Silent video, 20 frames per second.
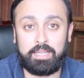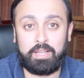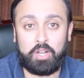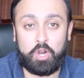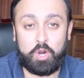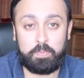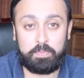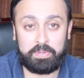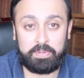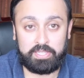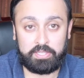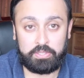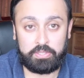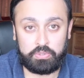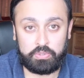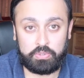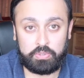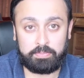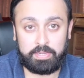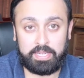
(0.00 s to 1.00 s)
open the
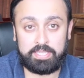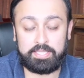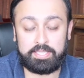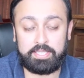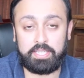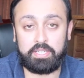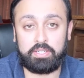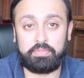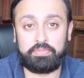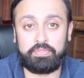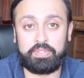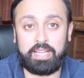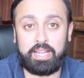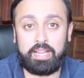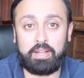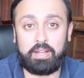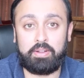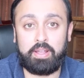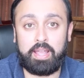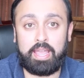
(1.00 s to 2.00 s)
tool myself
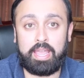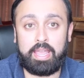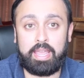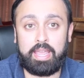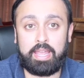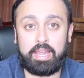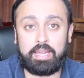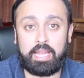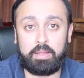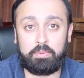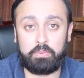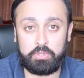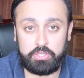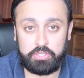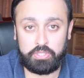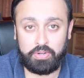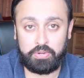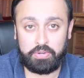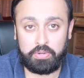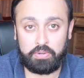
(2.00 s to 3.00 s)
now, and I will
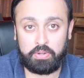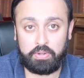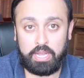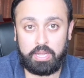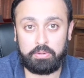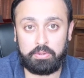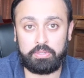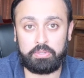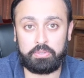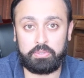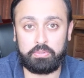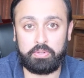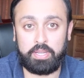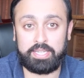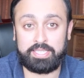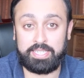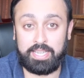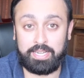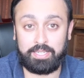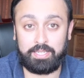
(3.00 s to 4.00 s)
show you how the tool
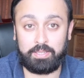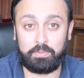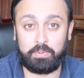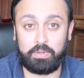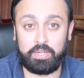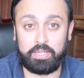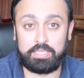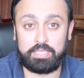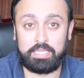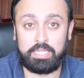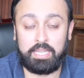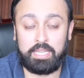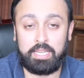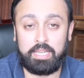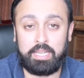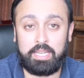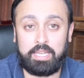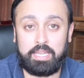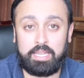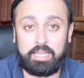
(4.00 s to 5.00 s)
exactly works
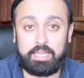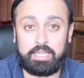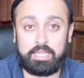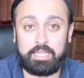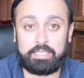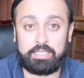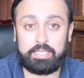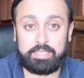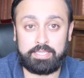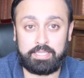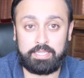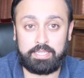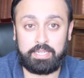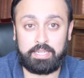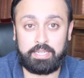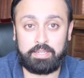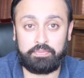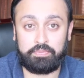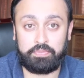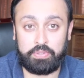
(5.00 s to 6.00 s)
just
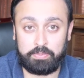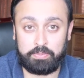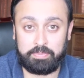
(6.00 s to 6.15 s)
in a few